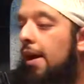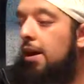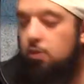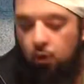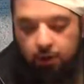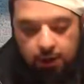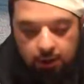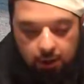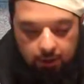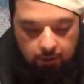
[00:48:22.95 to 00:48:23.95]
and
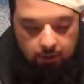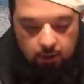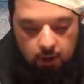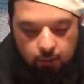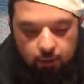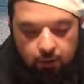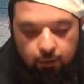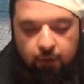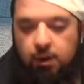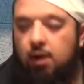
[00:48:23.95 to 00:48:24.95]
Orientalists and
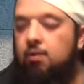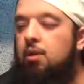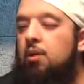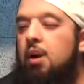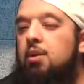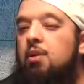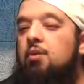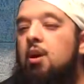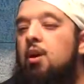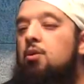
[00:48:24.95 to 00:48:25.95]
non-Muslims have taken this
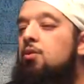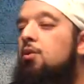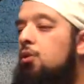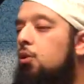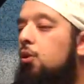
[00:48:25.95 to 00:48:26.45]
hadith to,